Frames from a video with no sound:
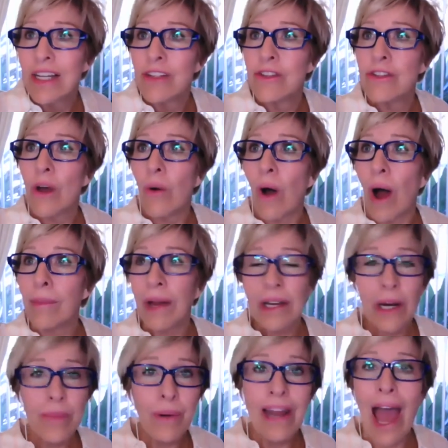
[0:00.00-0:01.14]
So I'm not
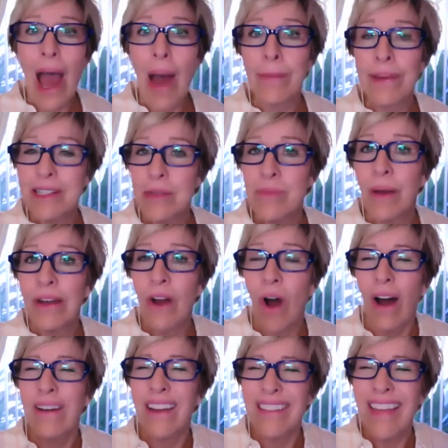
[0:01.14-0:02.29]
going to put a happy spin
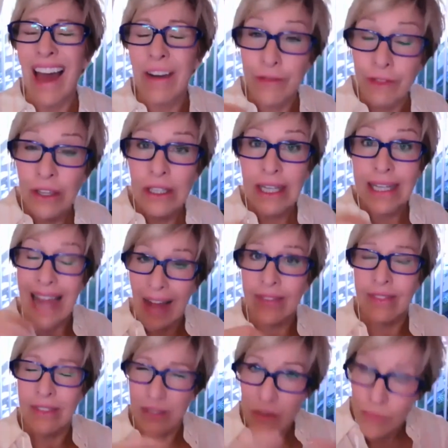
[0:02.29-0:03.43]
on that feeling at
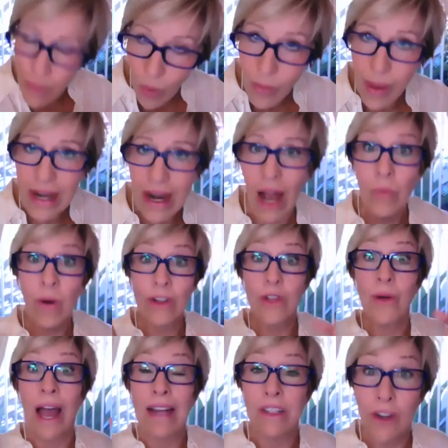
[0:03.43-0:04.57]
this moment. I want to
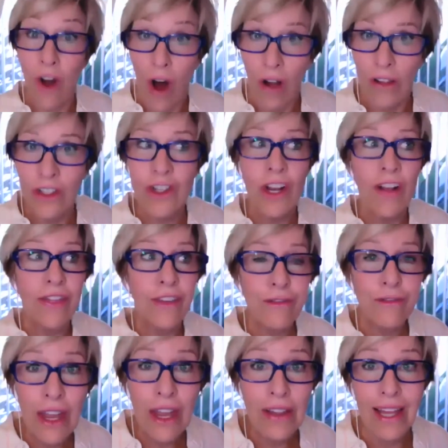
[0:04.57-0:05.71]
acknowledge the
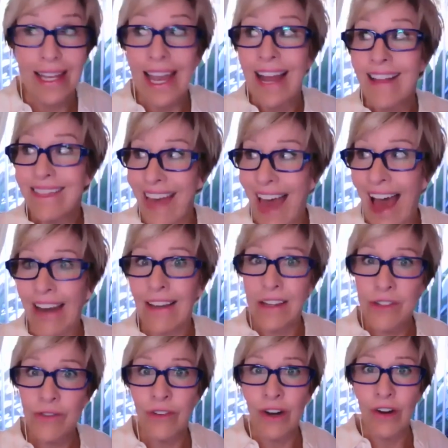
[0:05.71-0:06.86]
feeling. That
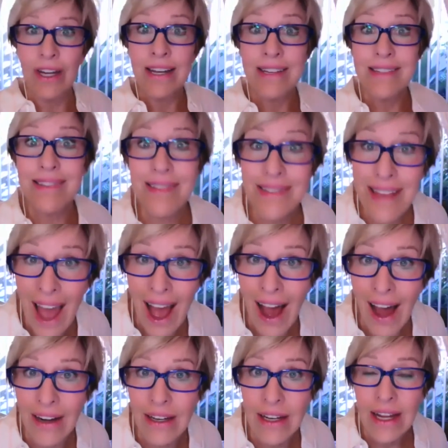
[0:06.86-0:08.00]
is very
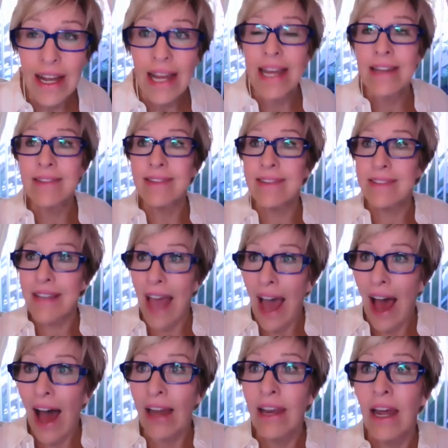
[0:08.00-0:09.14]
sad. It's
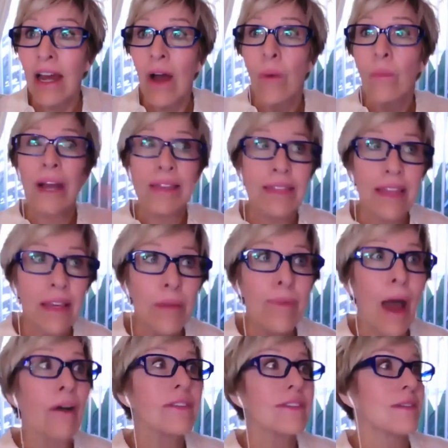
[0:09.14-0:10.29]
sad when I think
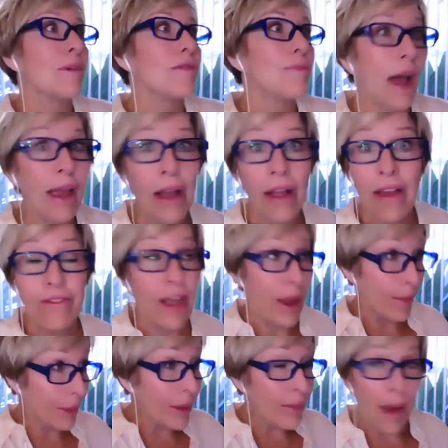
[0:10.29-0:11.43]
about some of my
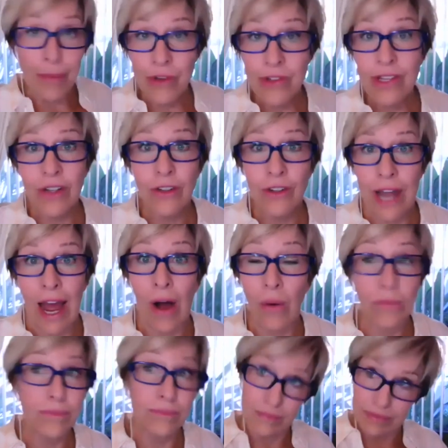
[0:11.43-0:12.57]
family members that are
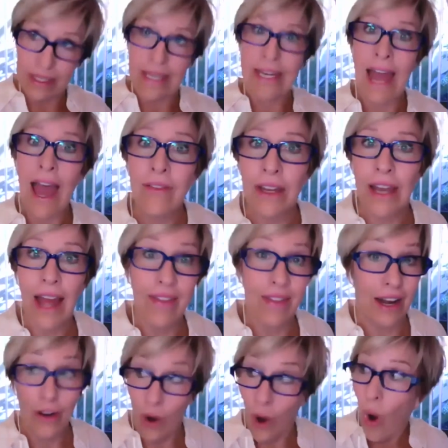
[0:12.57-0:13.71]
now in heaven. And
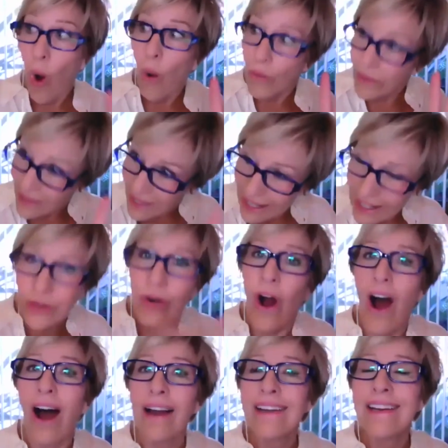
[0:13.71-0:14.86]
then later
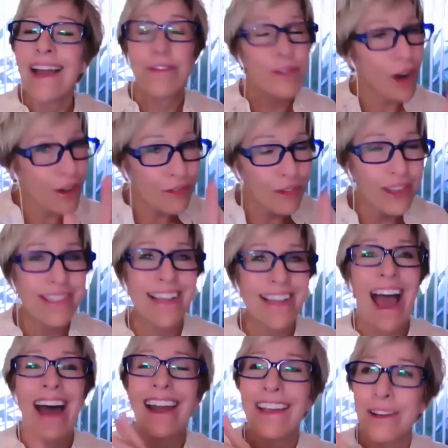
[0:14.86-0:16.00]
on, after I feel
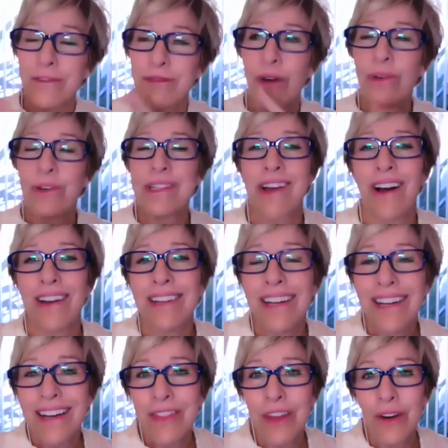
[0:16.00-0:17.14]
sad, I can focus on
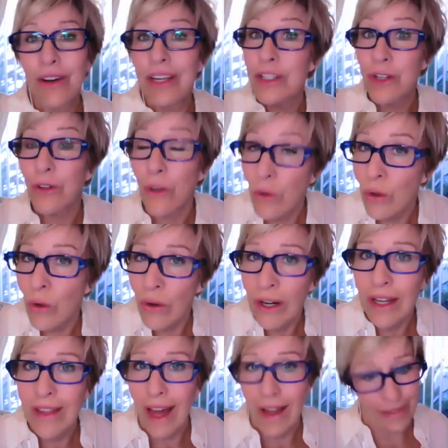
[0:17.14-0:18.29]
their eternal
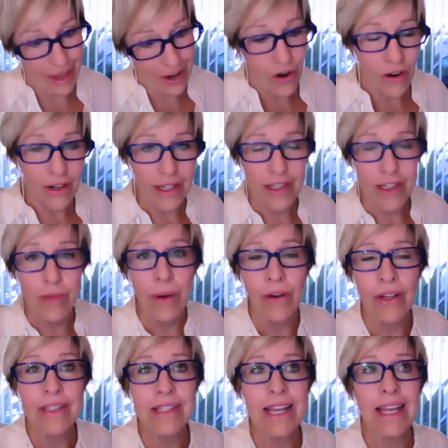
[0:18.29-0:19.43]
glory that they are
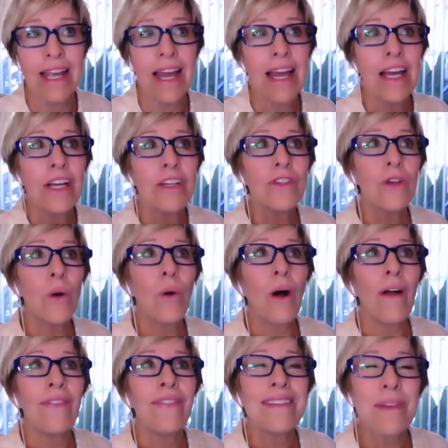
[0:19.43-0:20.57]
experiencing. So
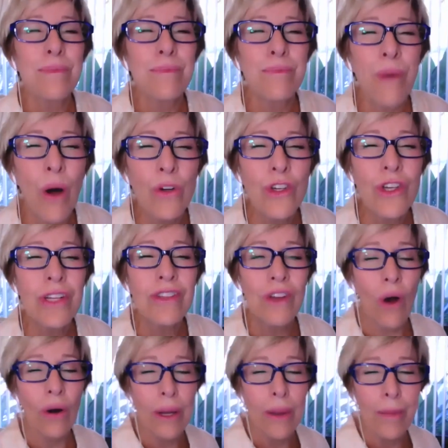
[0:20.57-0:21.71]
these emotions
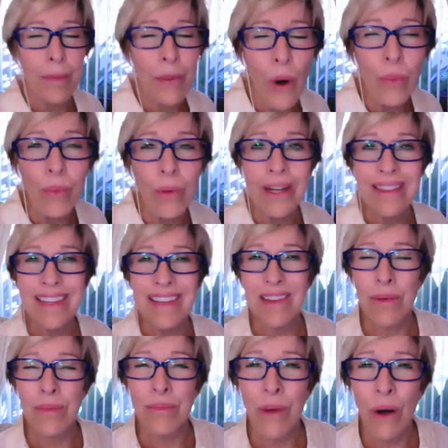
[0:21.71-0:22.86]
are appropriate. These
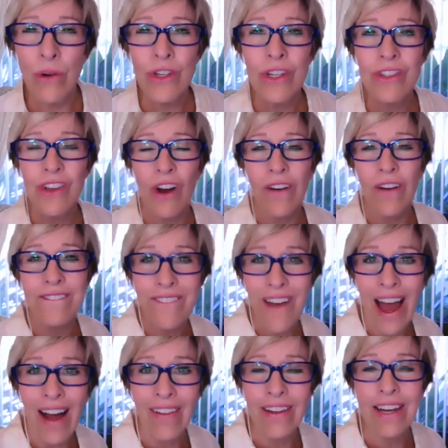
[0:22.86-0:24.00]
emotions are
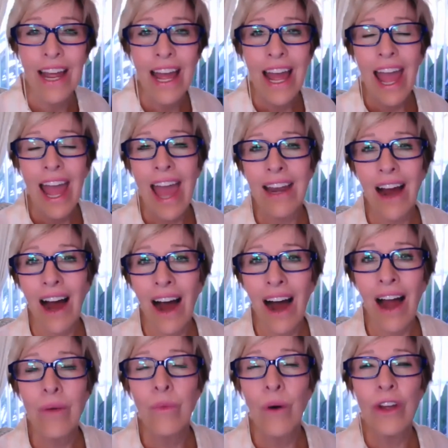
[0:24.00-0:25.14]
valid. And
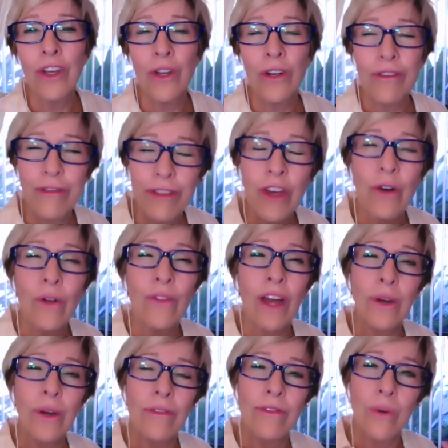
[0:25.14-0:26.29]
I want you to feel that
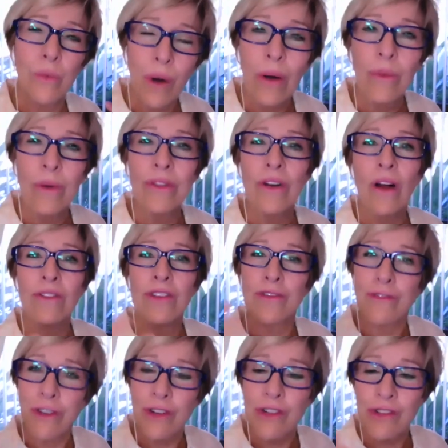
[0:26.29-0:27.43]
you have the wherewithal to,
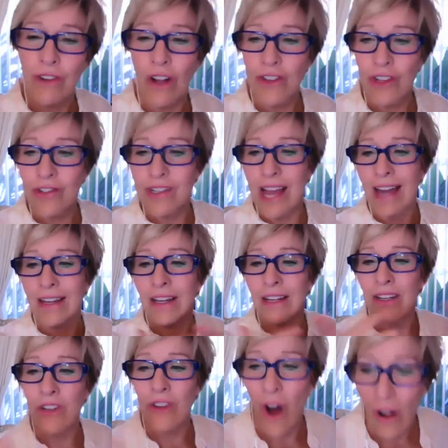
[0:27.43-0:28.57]
first of all, just
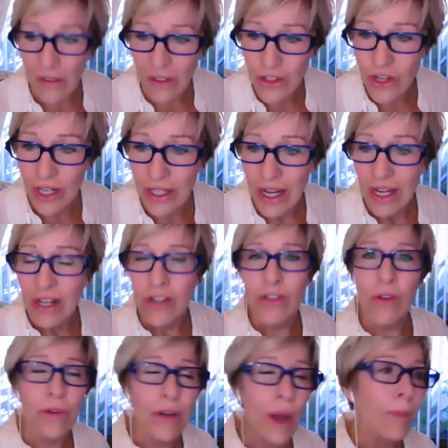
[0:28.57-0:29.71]
acknowledge it.
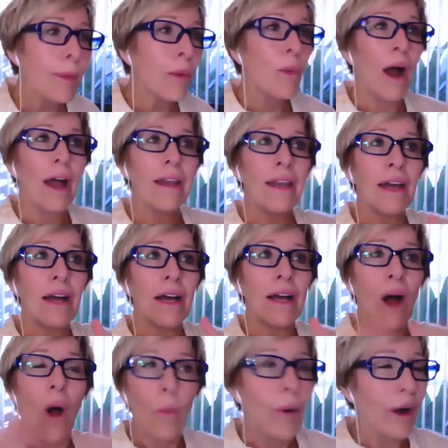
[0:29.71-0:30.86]
So number 1,
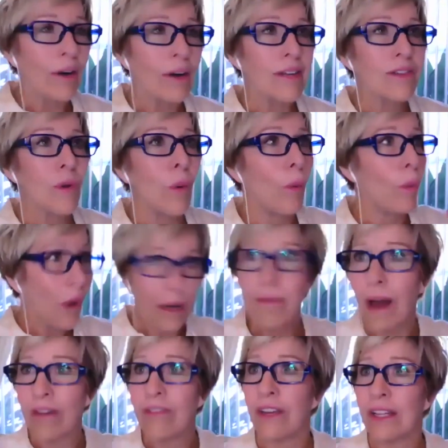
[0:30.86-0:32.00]
awareness. What am
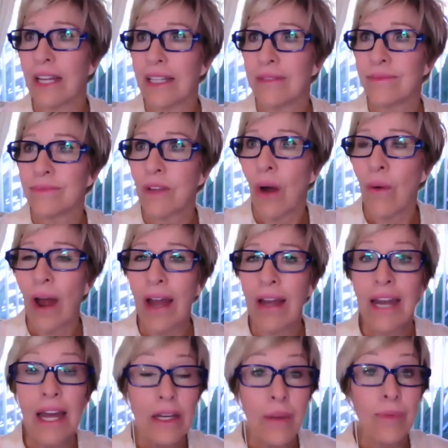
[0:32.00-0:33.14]
I feeling? All right.
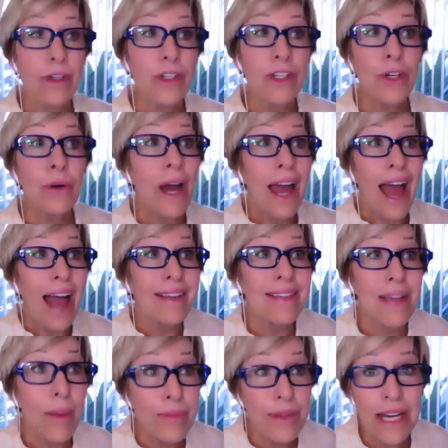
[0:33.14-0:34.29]
Number two,
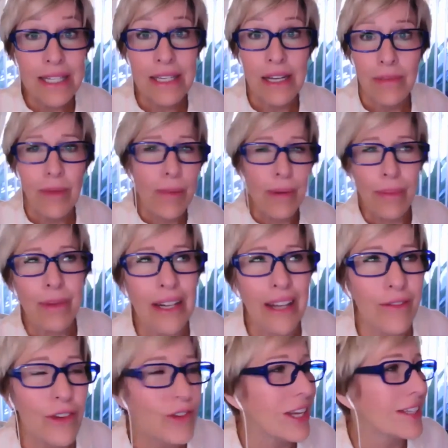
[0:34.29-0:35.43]
accept it. Maybe I'm going to
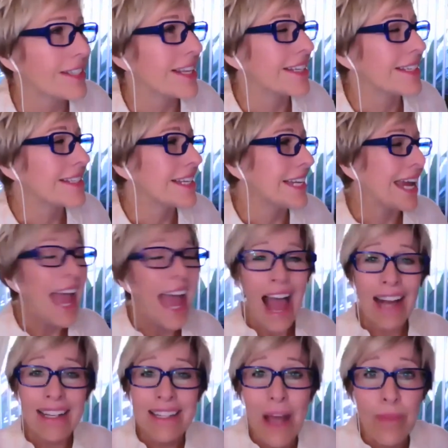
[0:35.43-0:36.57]
give you 6 things today.
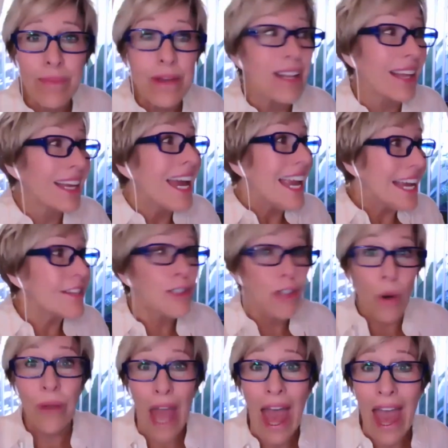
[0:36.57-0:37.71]
Accept it. Like, it's
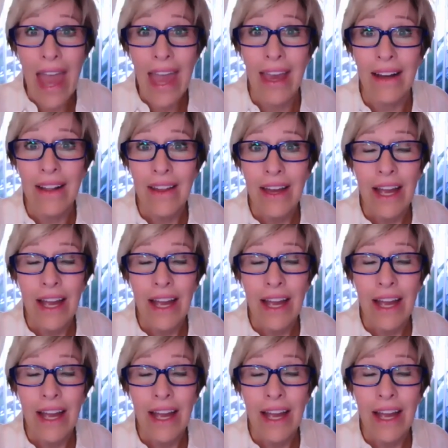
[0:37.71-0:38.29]
okay.